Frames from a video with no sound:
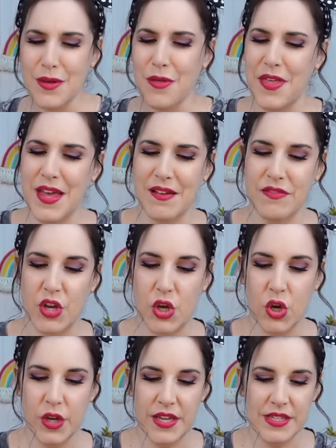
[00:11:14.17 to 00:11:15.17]
do you think of the
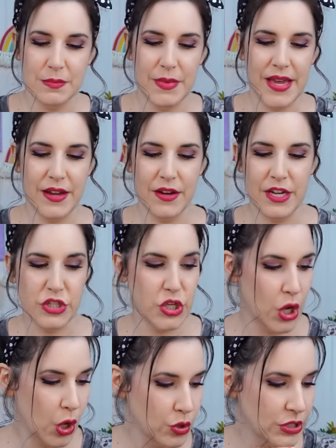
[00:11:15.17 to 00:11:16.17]
Cookeez Makery
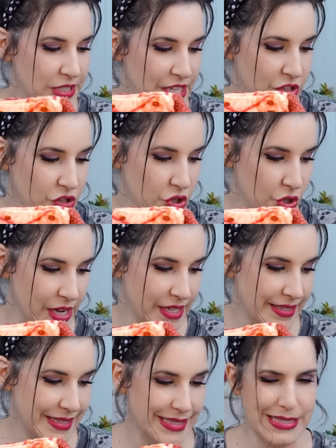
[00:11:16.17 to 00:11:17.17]
Toasty
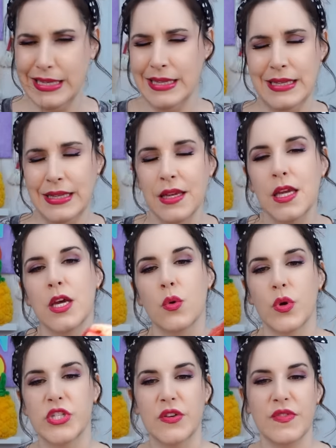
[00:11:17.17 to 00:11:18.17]
Treats?
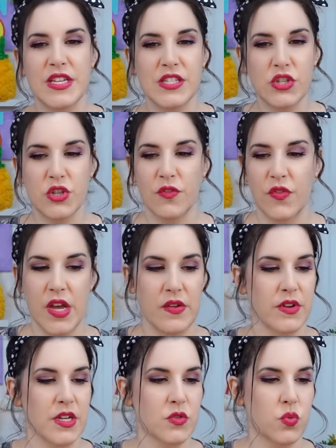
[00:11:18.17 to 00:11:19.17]
Which of these is your
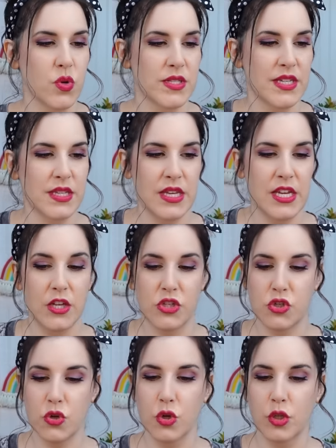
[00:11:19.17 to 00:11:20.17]
favorite? Was it the
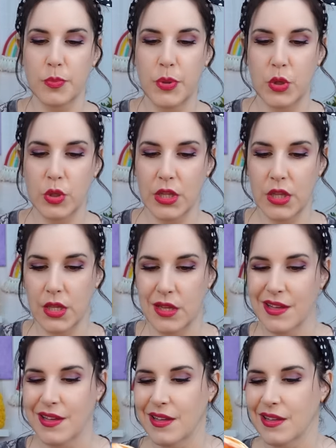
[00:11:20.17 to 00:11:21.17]
strudel poodle,
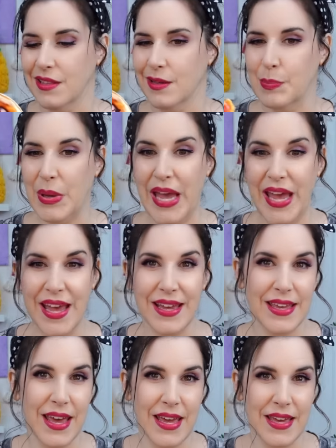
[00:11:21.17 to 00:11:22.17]
the
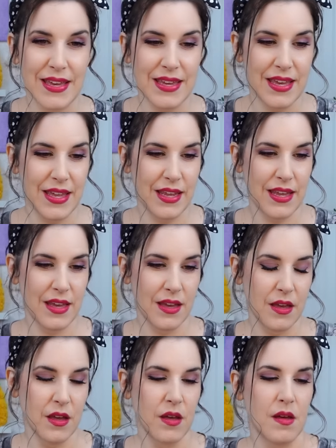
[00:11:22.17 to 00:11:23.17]
pancake kitty,
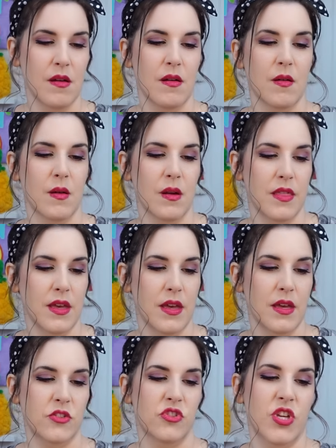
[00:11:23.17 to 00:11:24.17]
or
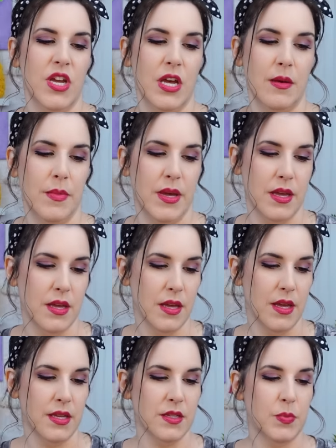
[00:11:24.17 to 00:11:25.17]
the jam
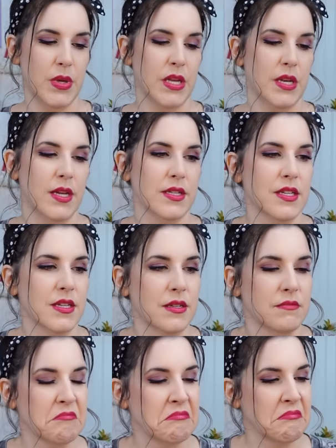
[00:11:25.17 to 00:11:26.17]
and peanut
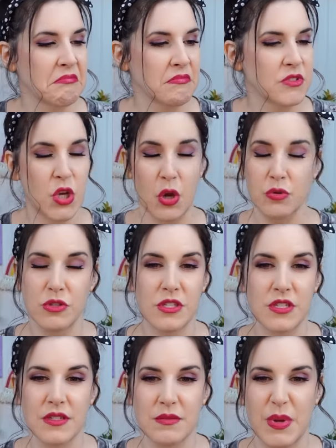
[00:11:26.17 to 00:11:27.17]

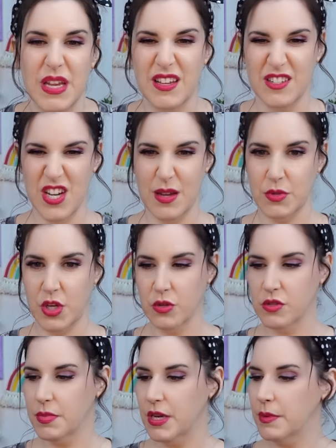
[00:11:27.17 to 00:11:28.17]
toast? Peanut jam
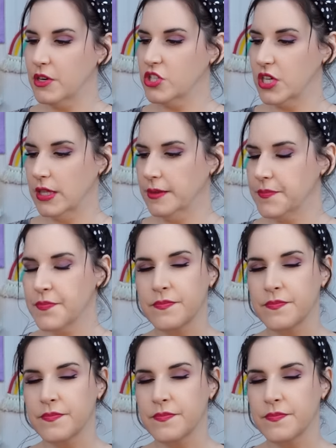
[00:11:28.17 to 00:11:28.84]
toast, peanut butter jelly?